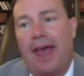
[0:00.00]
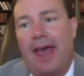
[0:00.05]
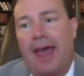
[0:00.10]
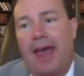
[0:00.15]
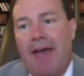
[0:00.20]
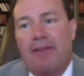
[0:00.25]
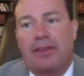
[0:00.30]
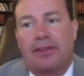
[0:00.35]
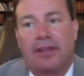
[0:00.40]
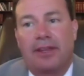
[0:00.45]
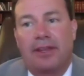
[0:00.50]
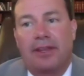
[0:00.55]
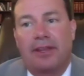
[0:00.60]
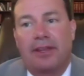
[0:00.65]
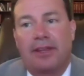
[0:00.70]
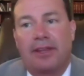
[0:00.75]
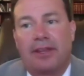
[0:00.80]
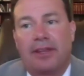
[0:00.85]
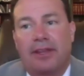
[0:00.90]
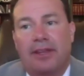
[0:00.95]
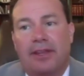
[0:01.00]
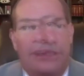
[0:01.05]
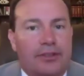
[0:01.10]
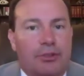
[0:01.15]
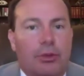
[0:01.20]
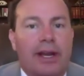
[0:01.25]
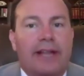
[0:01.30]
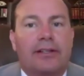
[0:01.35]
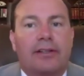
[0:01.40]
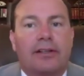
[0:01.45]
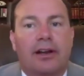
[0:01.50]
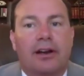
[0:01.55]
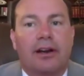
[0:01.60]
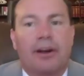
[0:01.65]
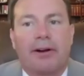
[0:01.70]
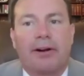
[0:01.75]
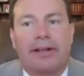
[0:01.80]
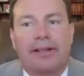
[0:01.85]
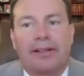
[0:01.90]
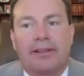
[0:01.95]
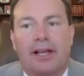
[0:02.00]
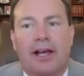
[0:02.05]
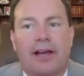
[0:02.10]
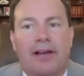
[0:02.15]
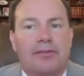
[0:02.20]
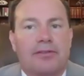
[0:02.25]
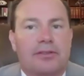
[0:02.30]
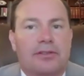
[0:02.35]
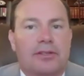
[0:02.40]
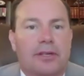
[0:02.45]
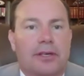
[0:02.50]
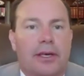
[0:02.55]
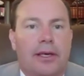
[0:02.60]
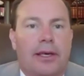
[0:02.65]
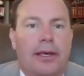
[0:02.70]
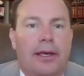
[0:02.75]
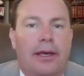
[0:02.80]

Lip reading: havoc that it has wreaked on American lives